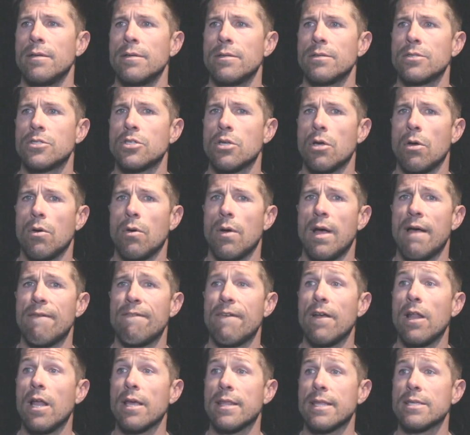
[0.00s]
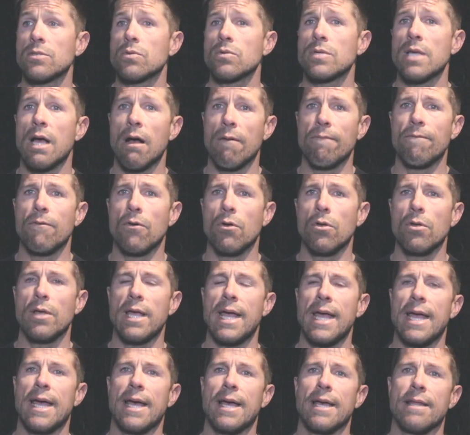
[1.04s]
So I felt like this was helpful
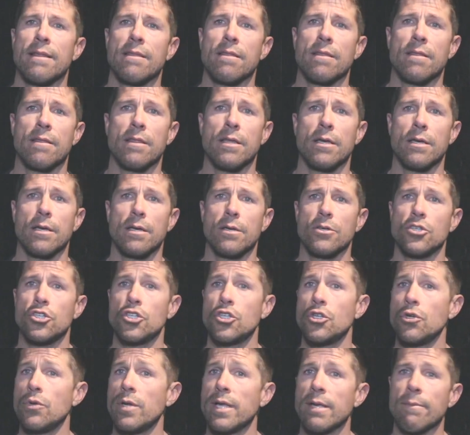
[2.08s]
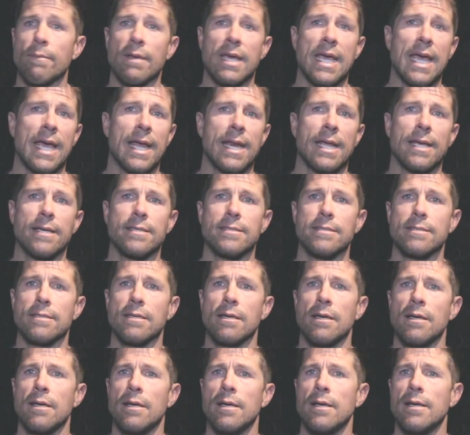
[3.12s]
and the shooting mechanics